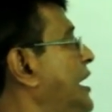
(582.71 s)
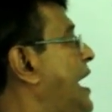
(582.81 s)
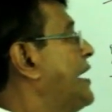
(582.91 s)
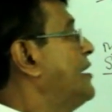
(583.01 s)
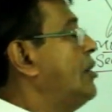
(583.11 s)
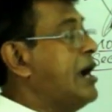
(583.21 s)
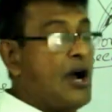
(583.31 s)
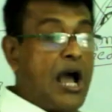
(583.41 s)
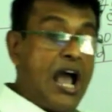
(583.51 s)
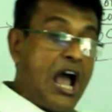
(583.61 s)

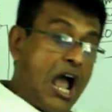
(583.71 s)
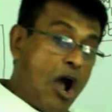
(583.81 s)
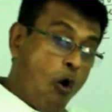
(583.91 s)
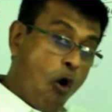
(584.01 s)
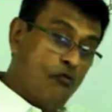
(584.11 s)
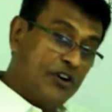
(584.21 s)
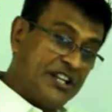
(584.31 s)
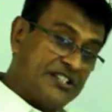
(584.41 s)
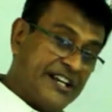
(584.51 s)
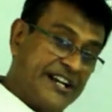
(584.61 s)
And over
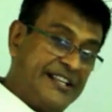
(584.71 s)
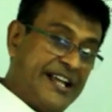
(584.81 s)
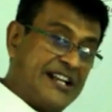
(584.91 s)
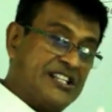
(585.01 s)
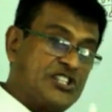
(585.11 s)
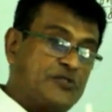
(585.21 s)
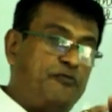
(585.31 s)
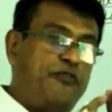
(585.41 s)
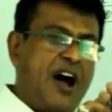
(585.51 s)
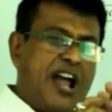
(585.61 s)
the seed, there
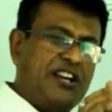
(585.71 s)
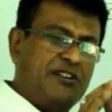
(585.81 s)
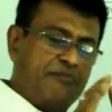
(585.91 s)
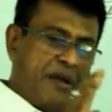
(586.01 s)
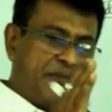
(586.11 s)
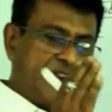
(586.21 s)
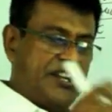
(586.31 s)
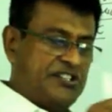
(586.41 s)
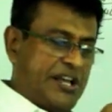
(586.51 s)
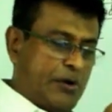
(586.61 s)
is fine membrane
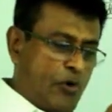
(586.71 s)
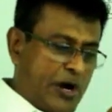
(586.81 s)
is there.